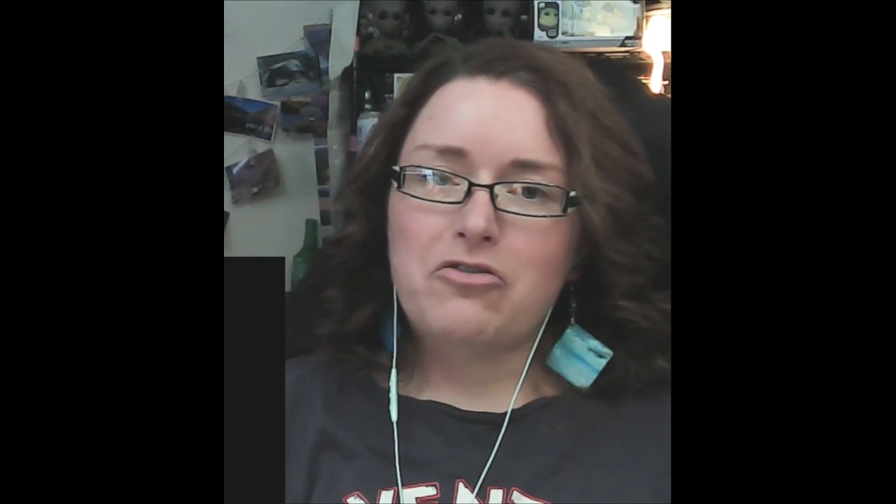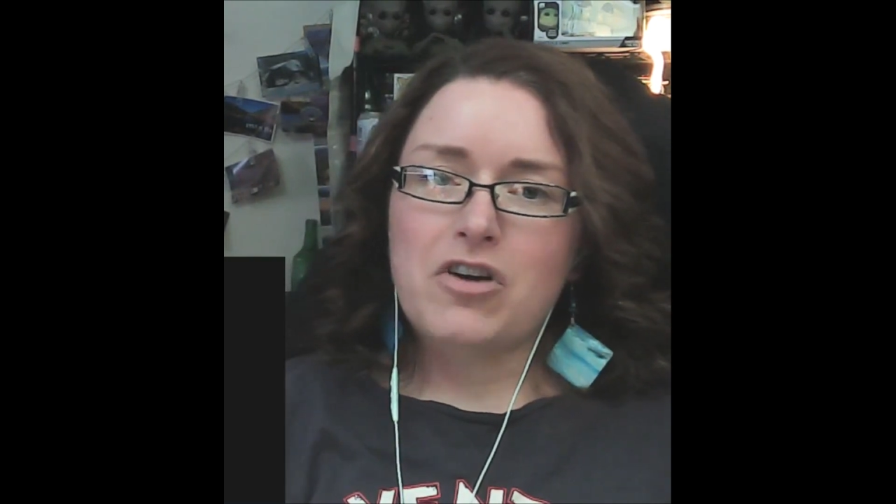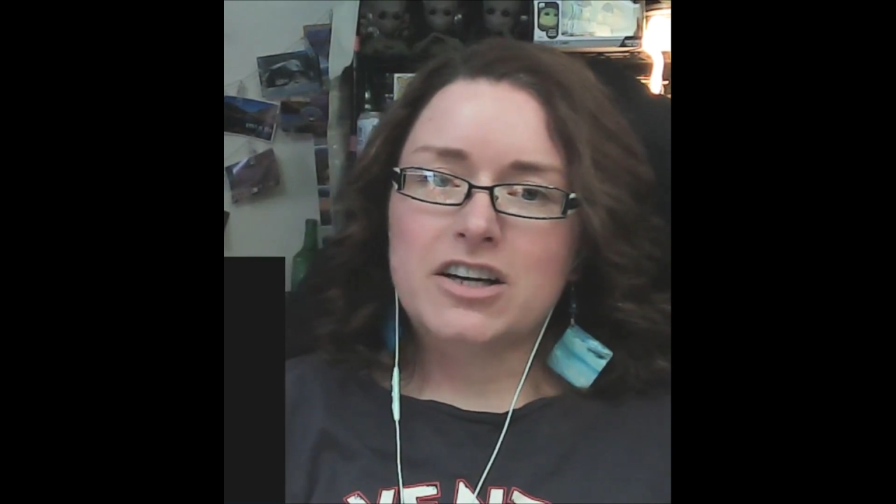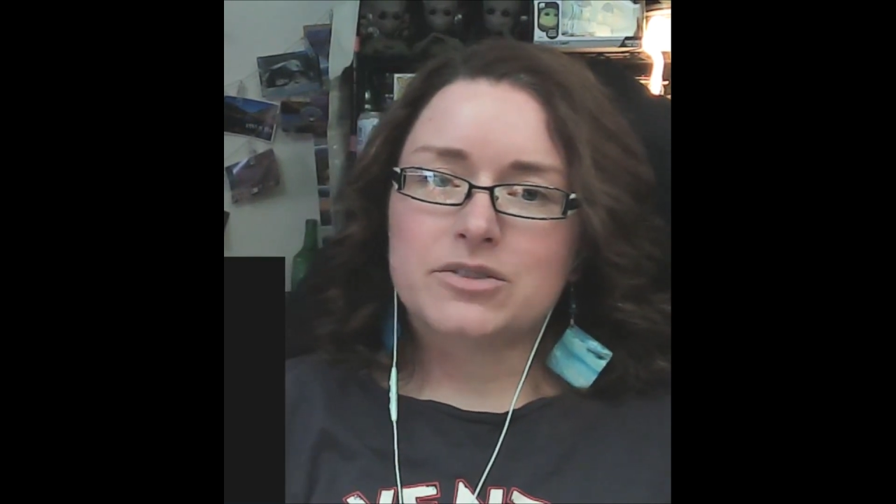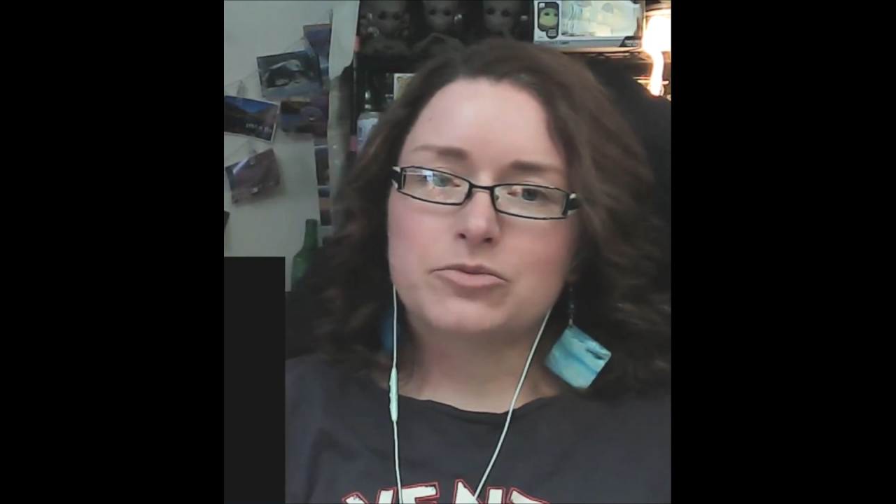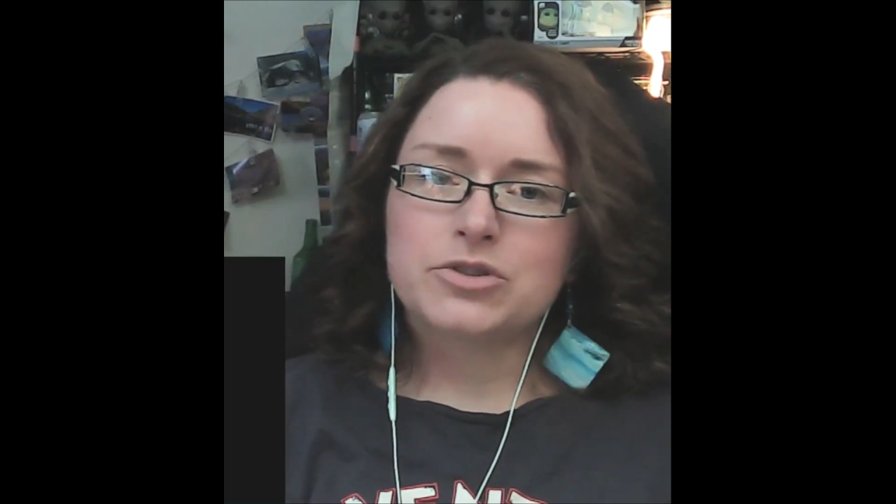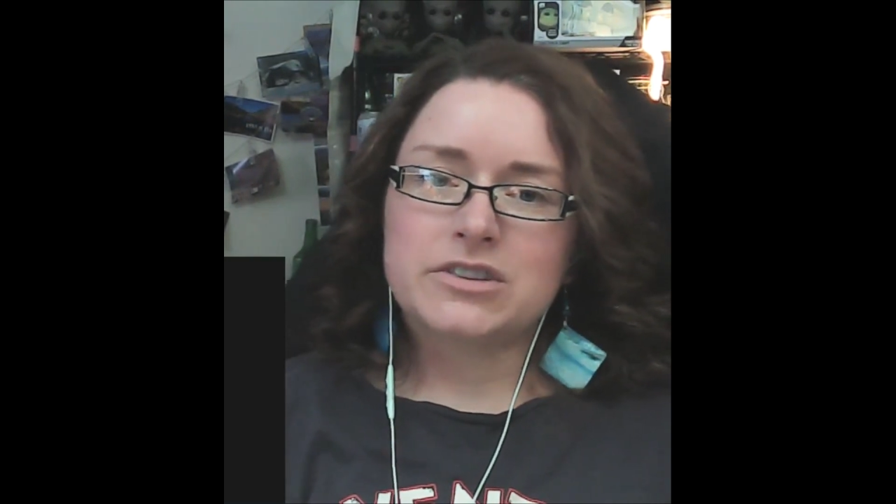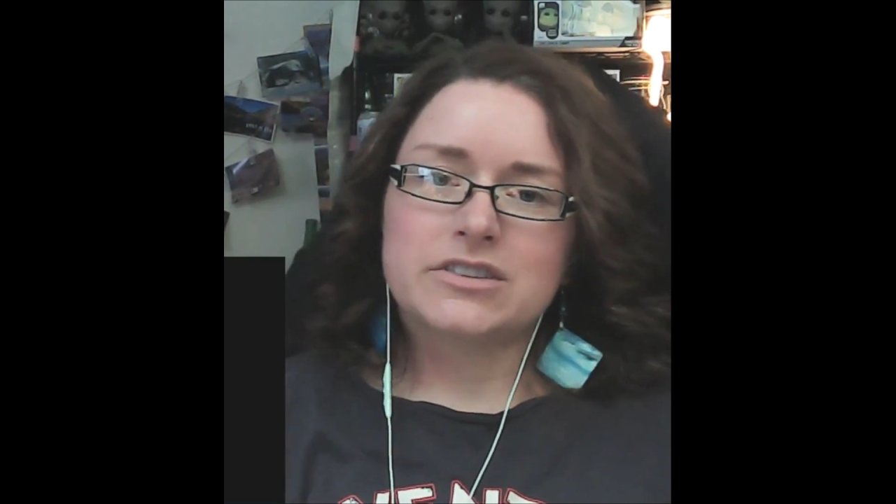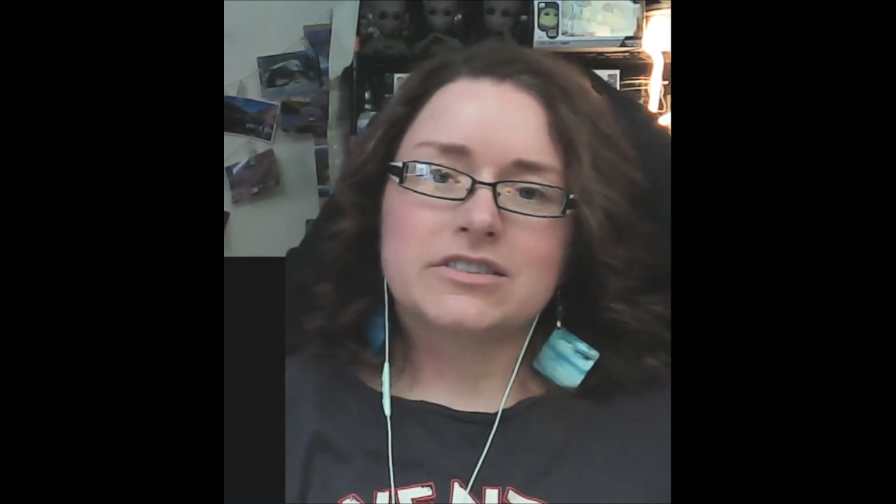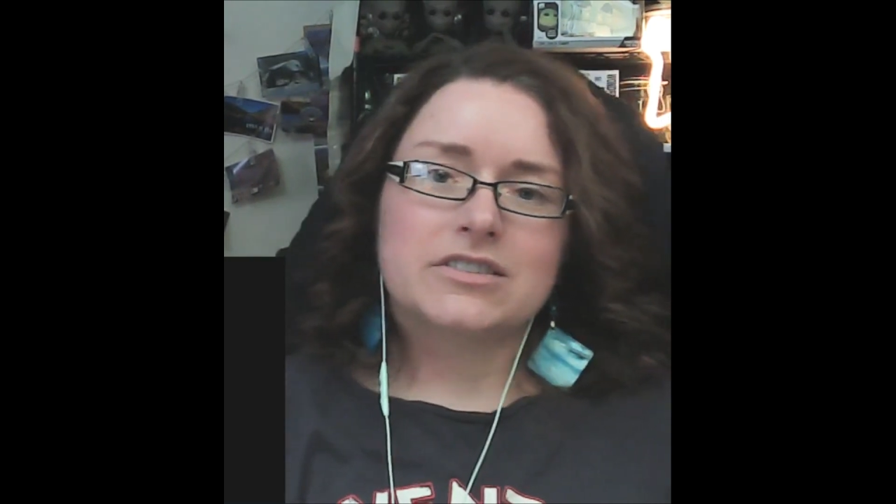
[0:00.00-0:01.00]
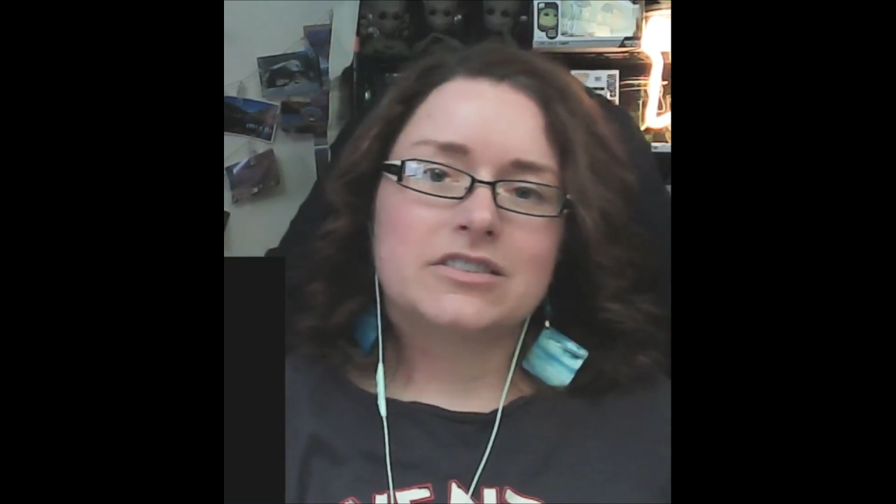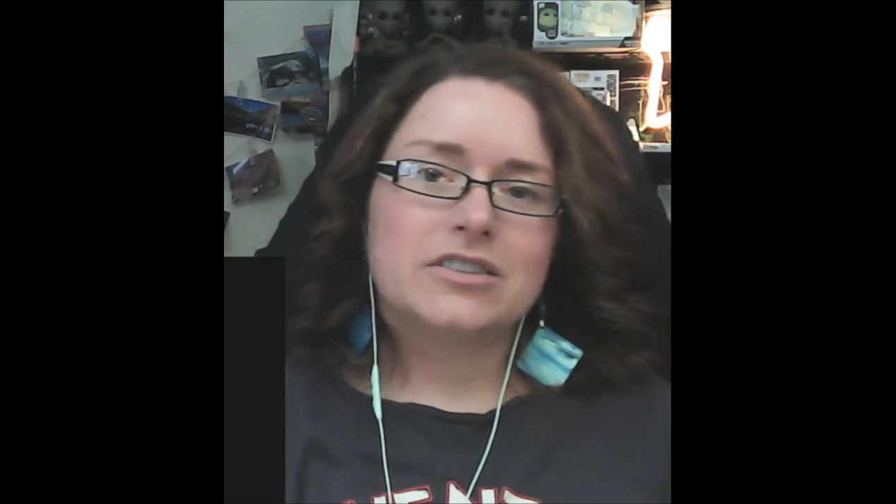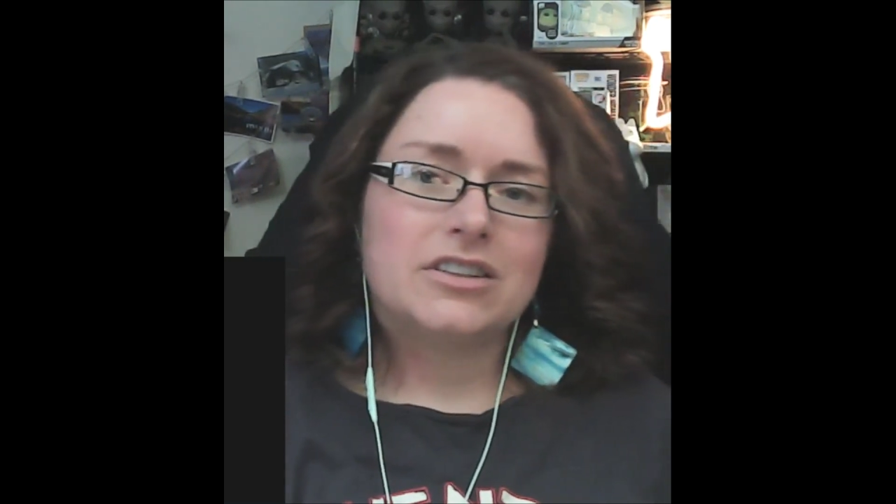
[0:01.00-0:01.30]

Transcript: far the moon is